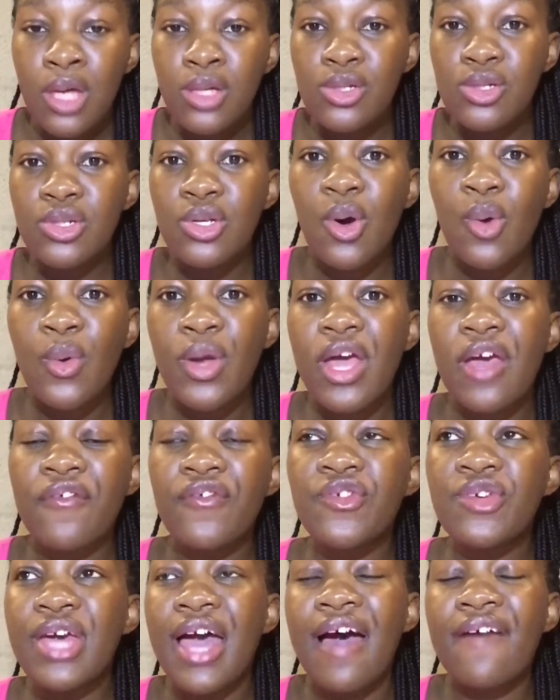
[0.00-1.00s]
So
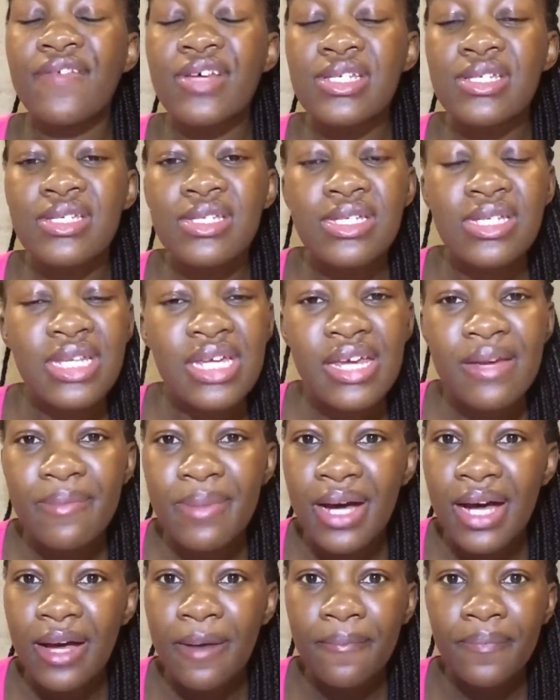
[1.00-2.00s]
if you have a
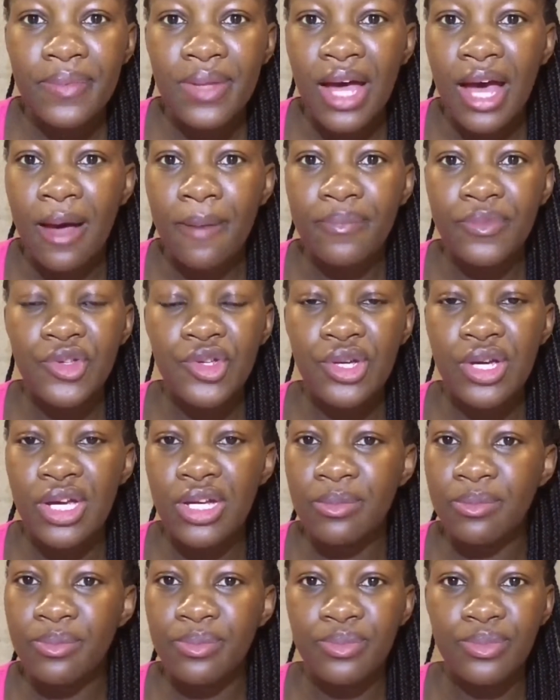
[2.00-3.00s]
steamer, you
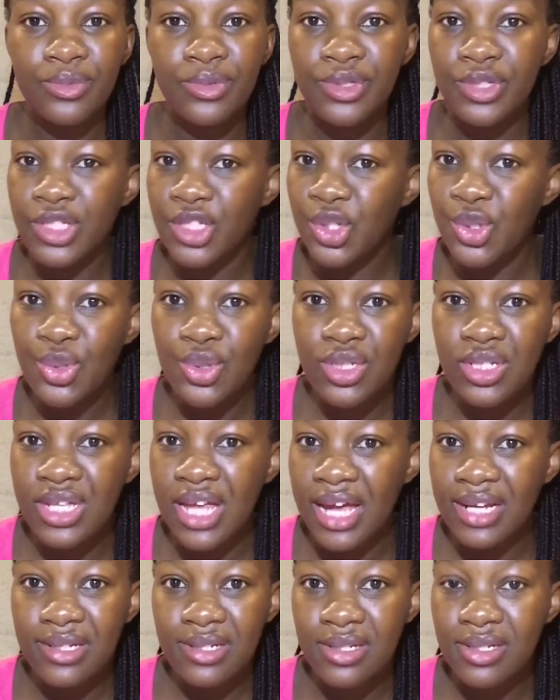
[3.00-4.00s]
can use
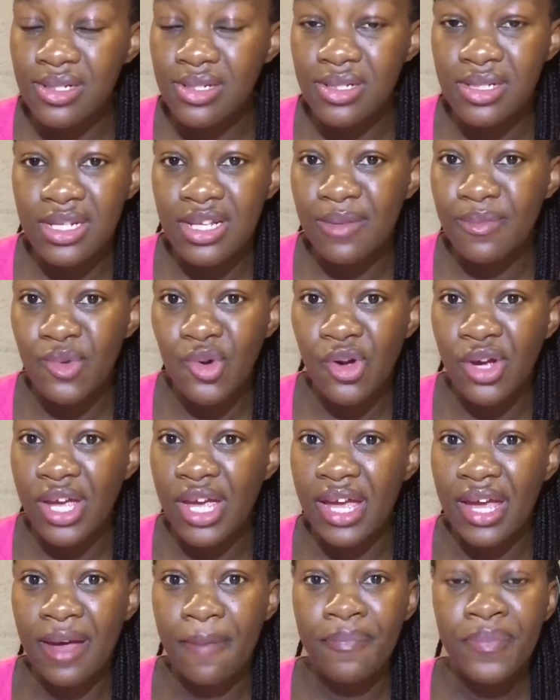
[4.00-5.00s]
that to steam your
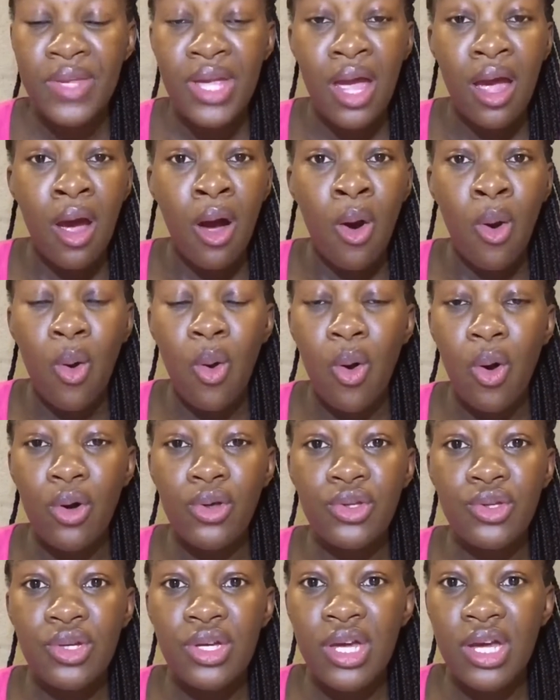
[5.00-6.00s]
hair, or
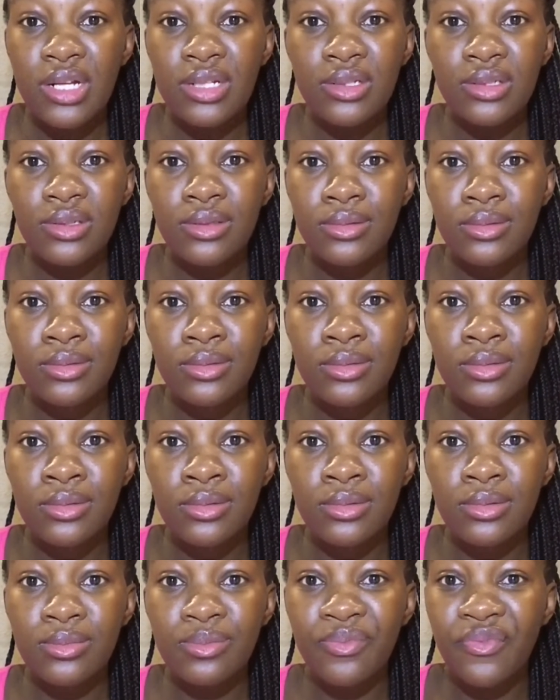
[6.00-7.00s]
you can
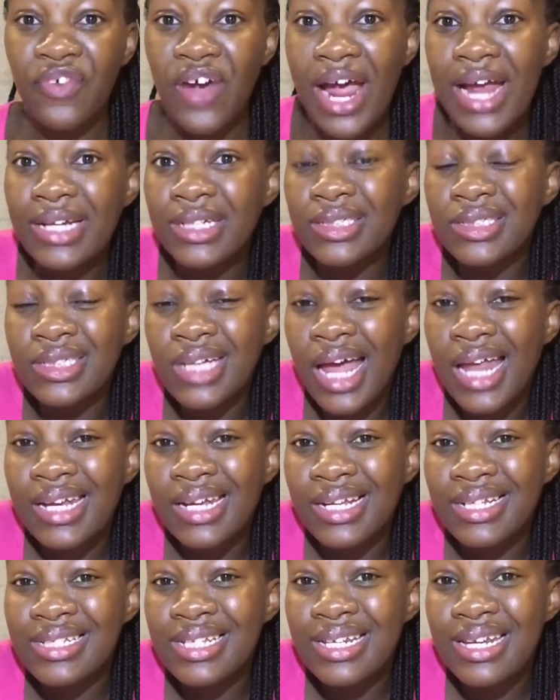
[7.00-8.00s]
find an
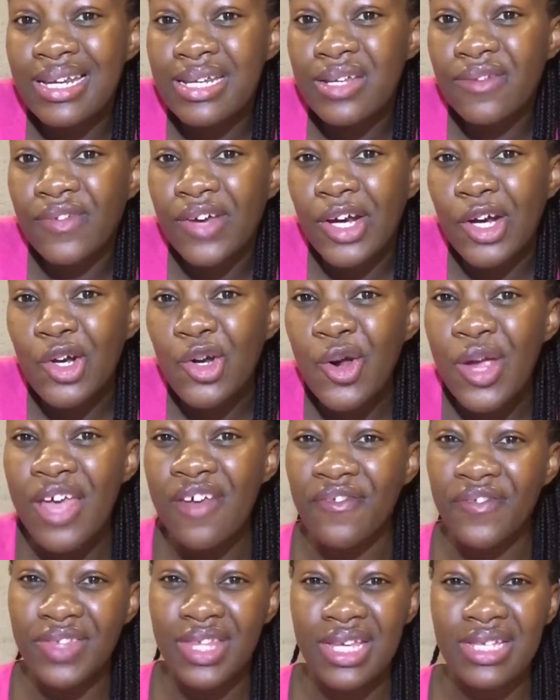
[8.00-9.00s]
alternative. I don't know
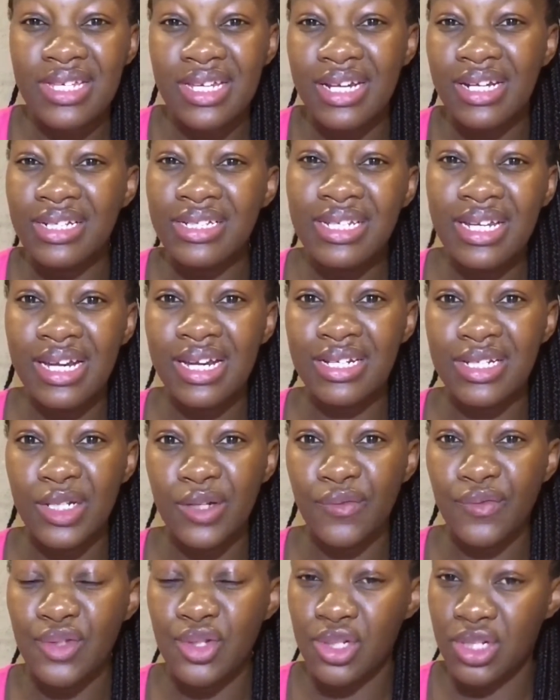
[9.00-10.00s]
if there's an
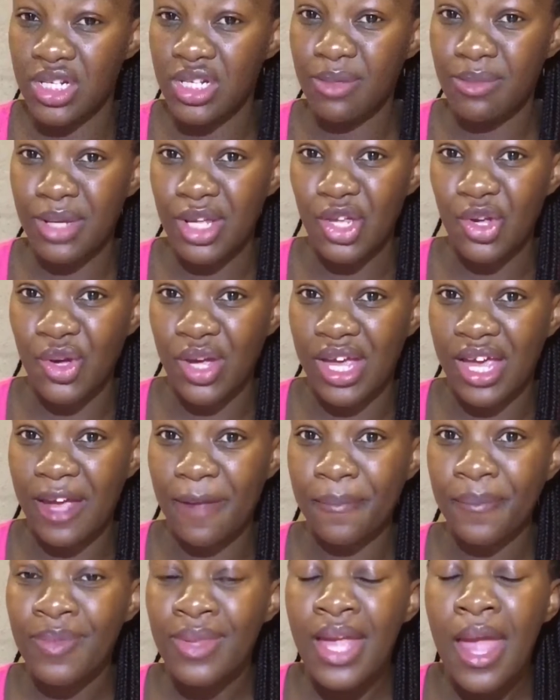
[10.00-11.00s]
alternative to steaming your
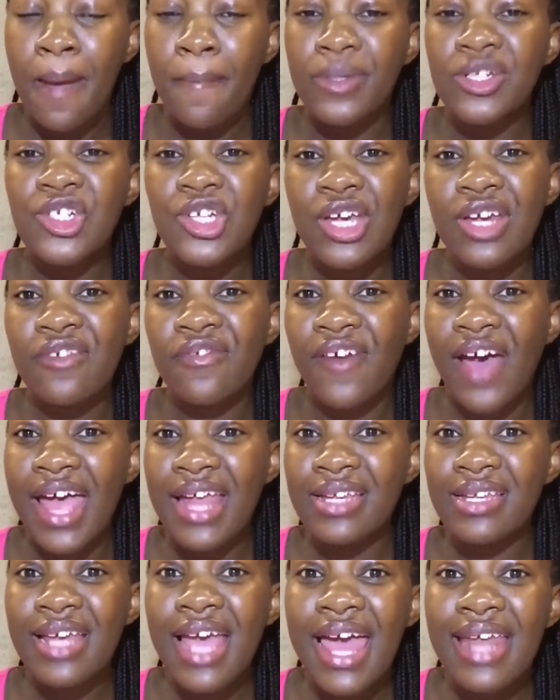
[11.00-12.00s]
hair, but you can
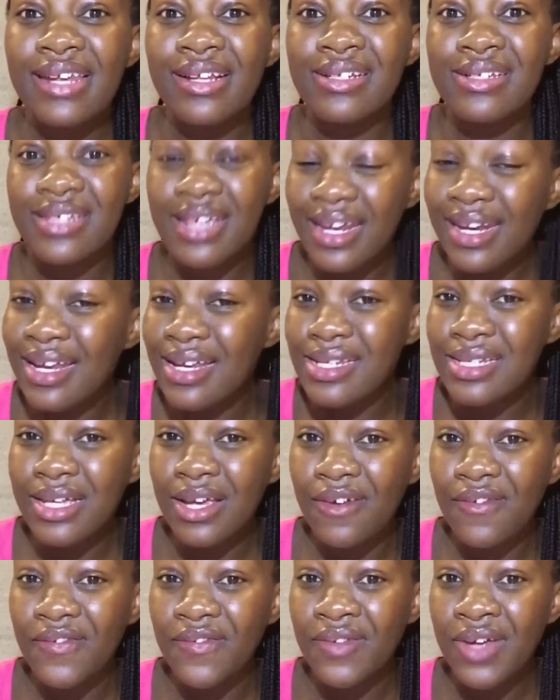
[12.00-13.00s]
find an
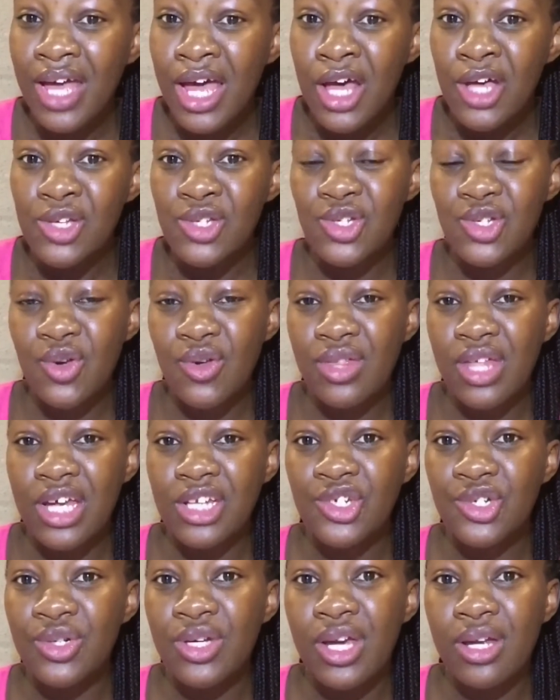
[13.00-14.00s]
alternative so
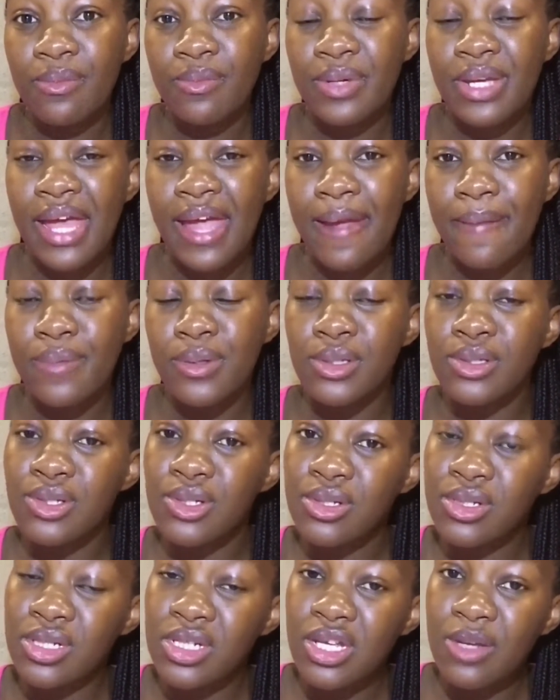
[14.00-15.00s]
that you can be able
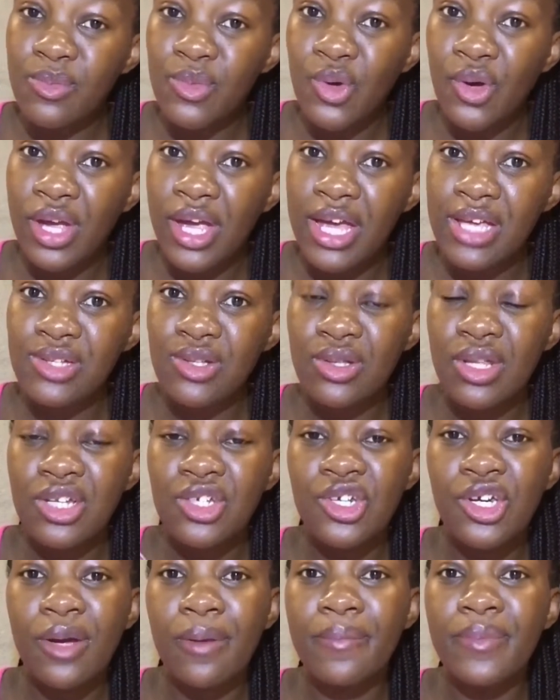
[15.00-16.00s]
to steam your hair so
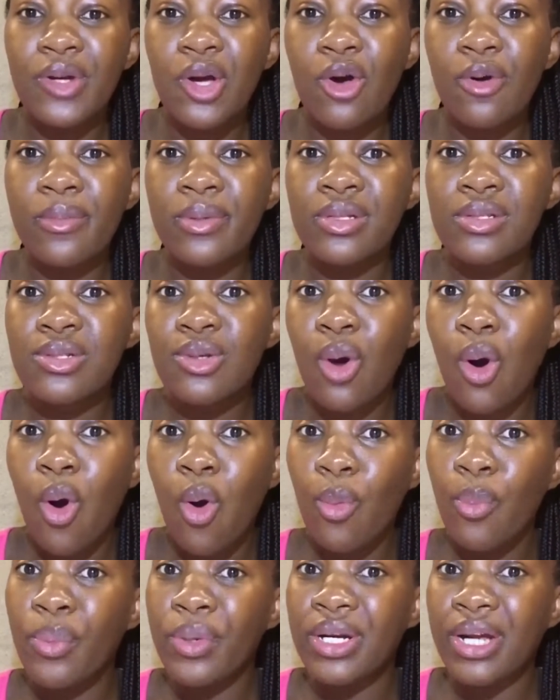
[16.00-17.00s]
that you can be able to
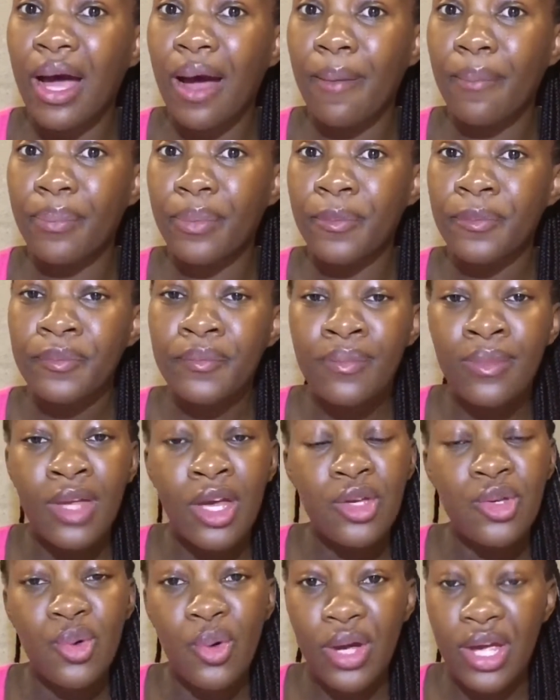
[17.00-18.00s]
open up
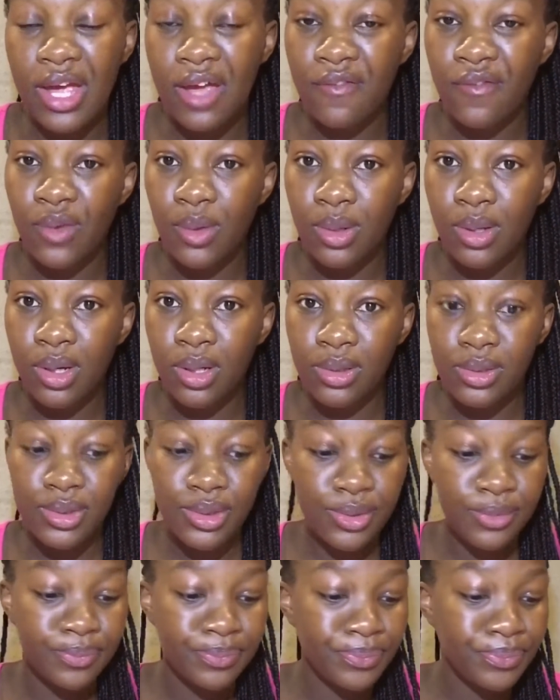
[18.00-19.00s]
your hair
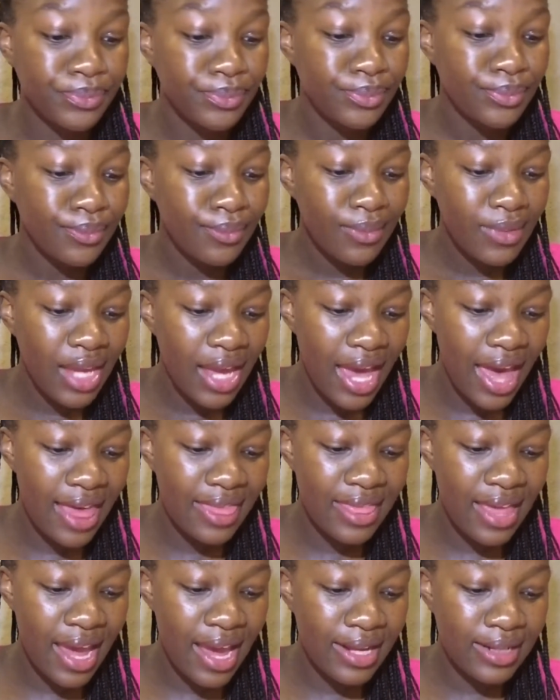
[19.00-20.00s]
follicles.
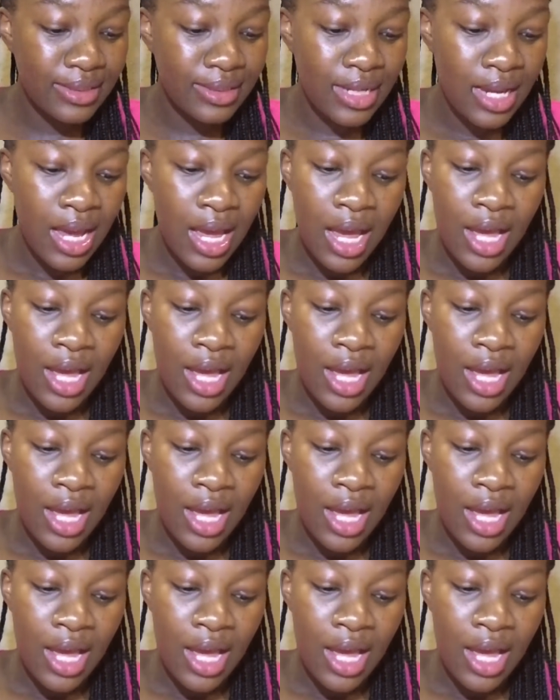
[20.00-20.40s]
And then